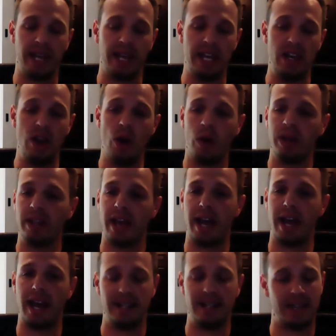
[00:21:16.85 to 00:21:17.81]
And knowing
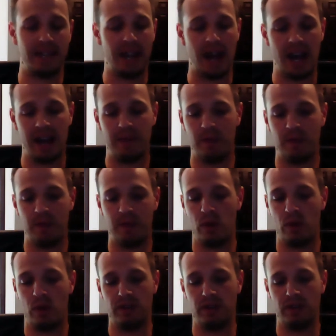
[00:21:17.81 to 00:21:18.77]
that, I said I am going
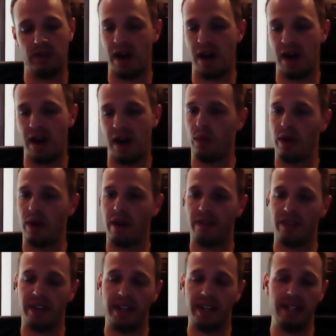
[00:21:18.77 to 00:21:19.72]
to follow whatever
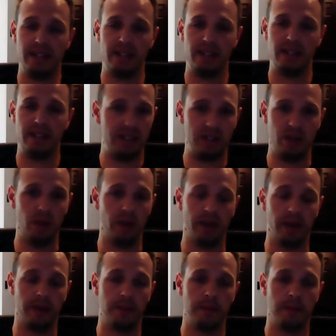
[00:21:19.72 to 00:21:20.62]
he's doing,